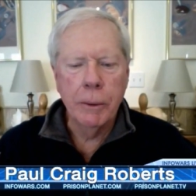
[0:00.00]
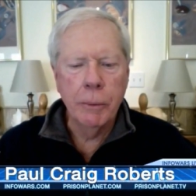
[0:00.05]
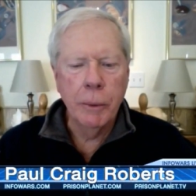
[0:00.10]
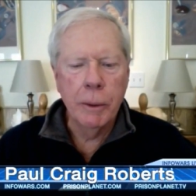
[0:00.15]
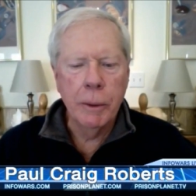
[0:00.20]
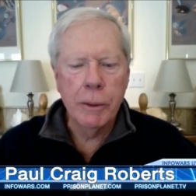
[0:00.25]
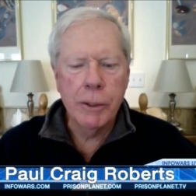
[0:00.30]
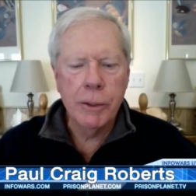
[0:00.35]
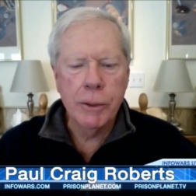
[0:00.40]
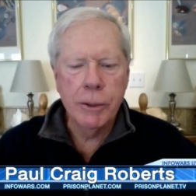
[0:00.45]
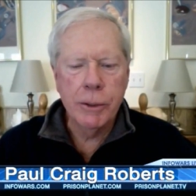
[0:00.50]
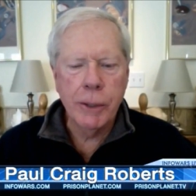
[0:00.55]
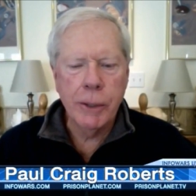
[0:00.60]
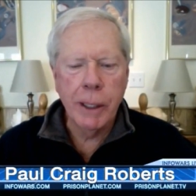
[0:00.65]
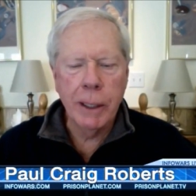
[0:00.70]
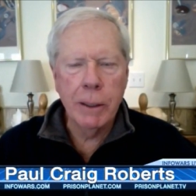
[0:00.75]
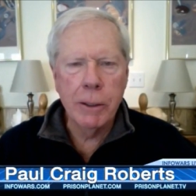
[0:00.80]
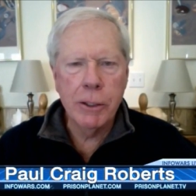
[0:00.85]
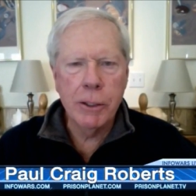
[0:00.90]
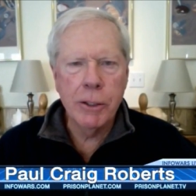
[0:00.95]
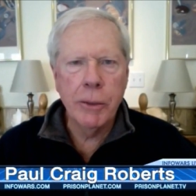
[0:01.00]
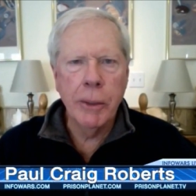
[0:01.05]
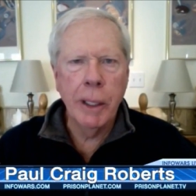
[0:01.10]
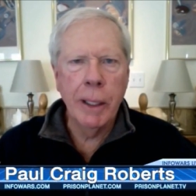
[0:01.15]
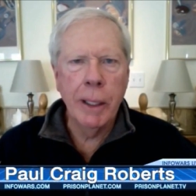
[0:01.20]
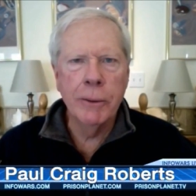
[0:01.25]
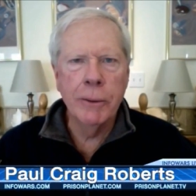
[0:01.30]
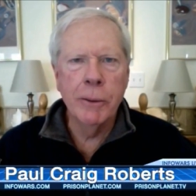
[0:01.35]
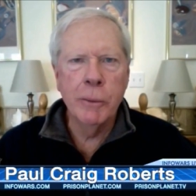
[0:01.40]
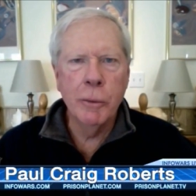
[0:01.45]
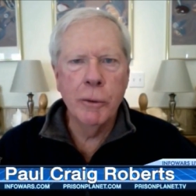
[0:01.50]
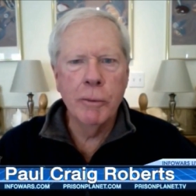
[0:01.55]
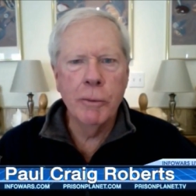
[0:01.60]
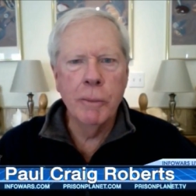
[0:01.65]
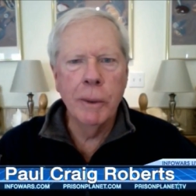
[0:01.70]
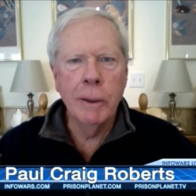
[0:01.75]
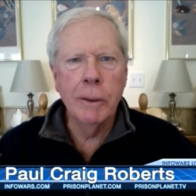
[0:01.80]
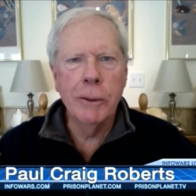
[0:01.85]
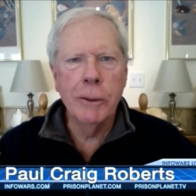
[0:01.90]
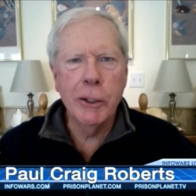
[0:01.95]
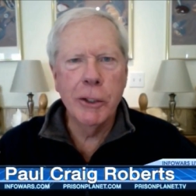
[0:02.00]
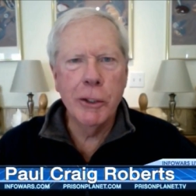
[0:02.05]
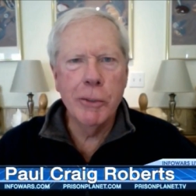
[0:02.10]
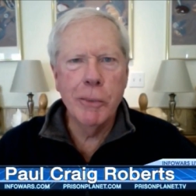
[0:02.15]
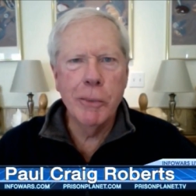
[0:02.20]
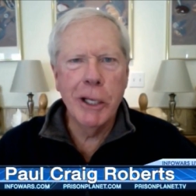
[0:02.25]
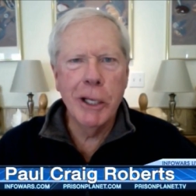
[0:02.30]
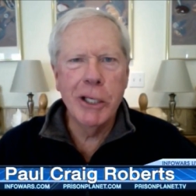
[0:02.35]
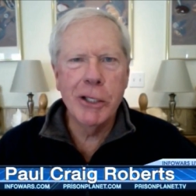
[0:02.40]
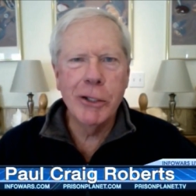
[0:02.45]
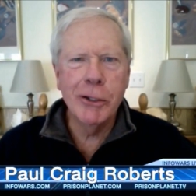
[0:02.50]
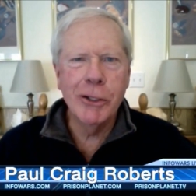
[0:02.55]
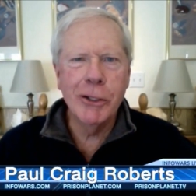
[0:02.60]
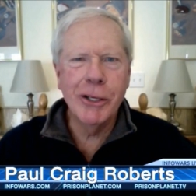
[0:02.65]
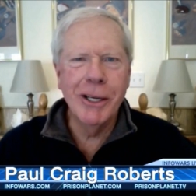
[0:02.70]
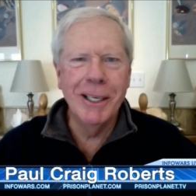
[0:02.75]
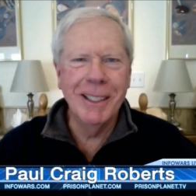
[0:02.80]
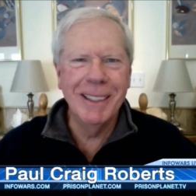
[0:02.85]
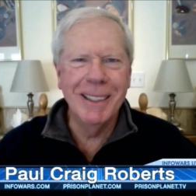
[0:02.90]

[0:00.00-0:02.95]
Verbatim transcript: we're trying to surround them with military bases.